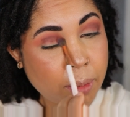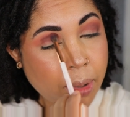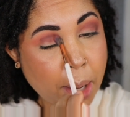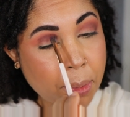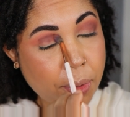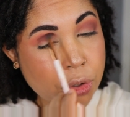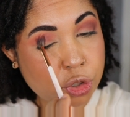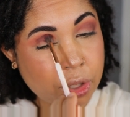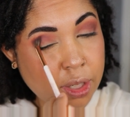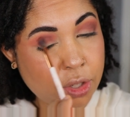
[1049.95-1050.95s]
primer
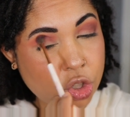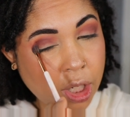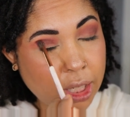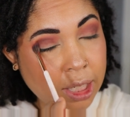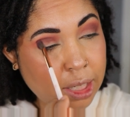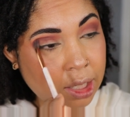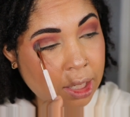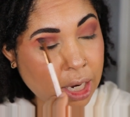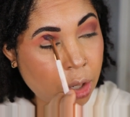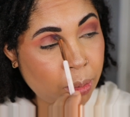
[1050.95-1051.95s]
potion in the shade Eden
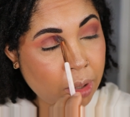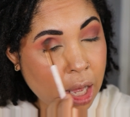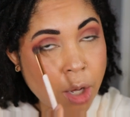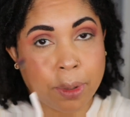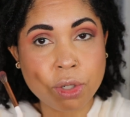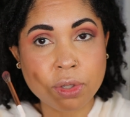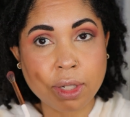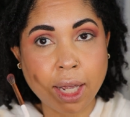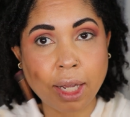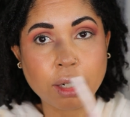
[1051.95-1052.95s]
and I'll I'll be
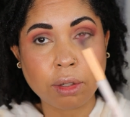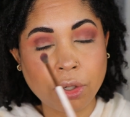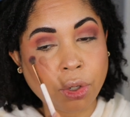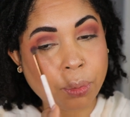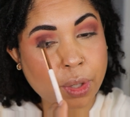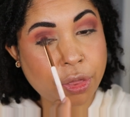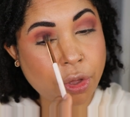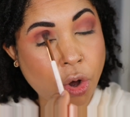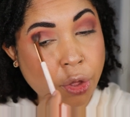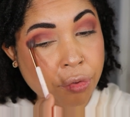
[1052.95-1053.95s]
using that, you know, with
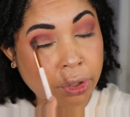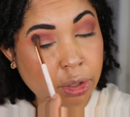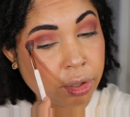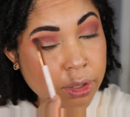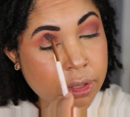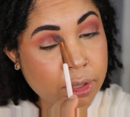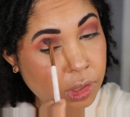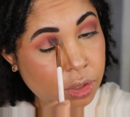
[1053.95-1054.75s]
all three looks.